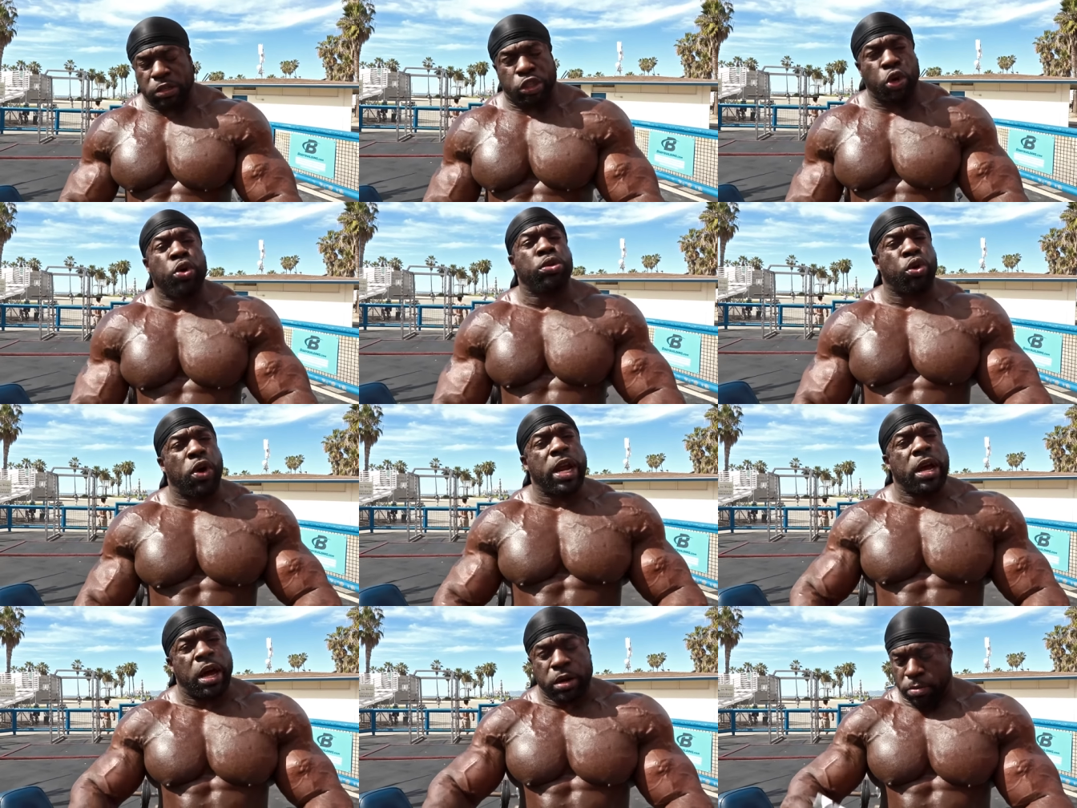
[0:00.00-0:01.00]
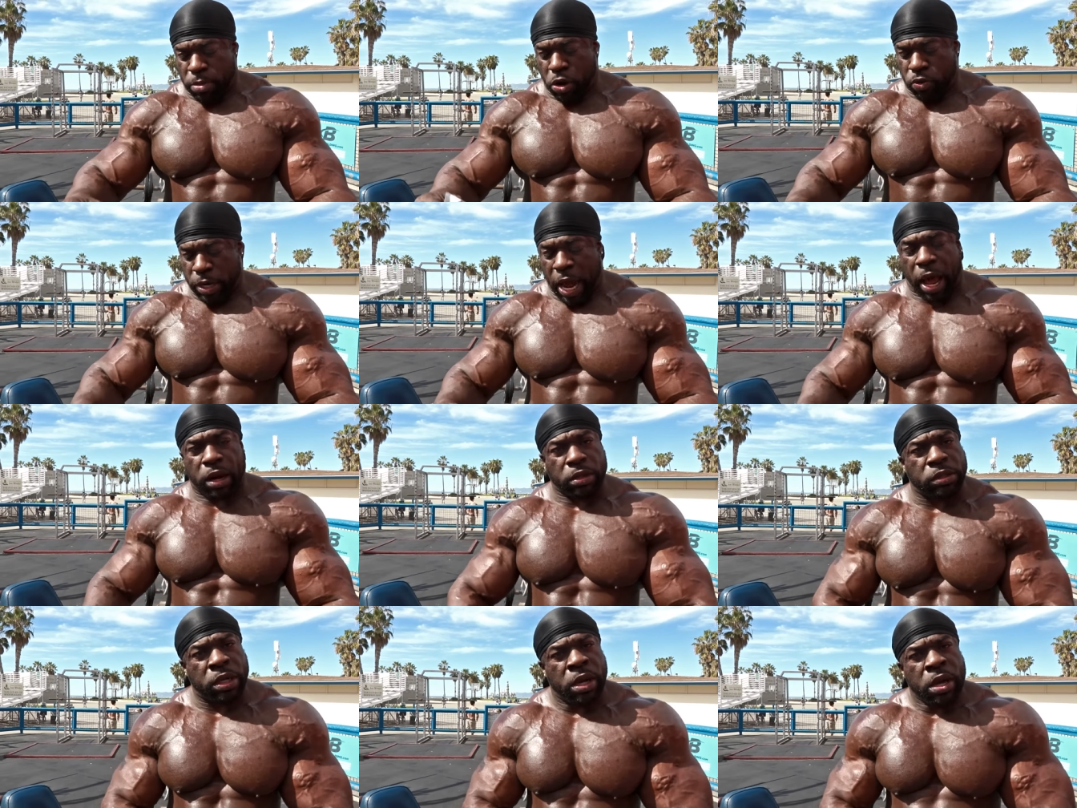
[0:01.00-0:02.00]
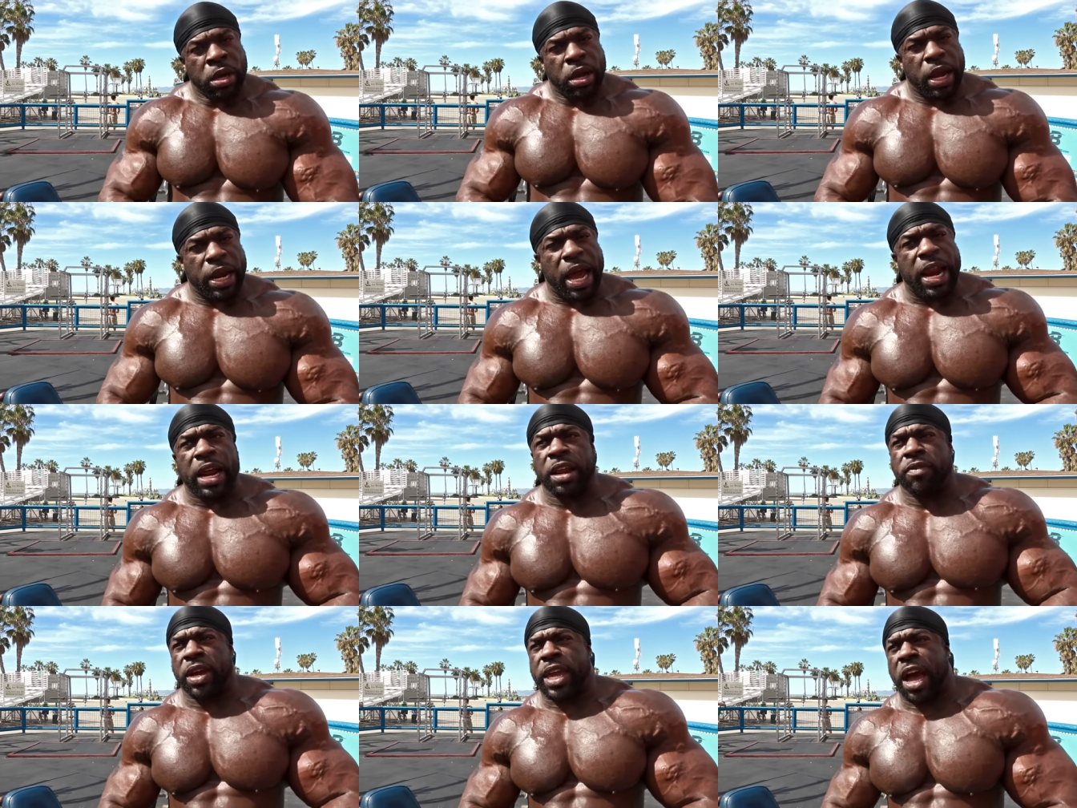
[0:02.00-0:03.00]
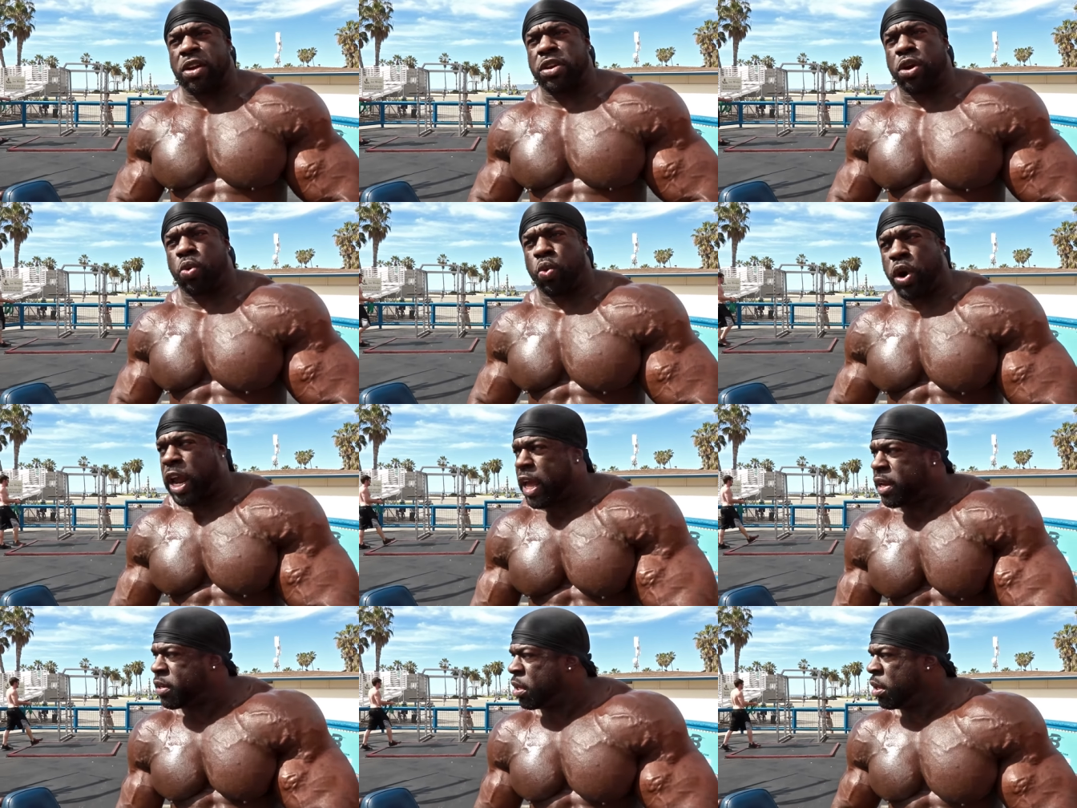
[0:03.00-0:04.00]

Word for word: $200-300 more dollars. And that ain't even count your rent,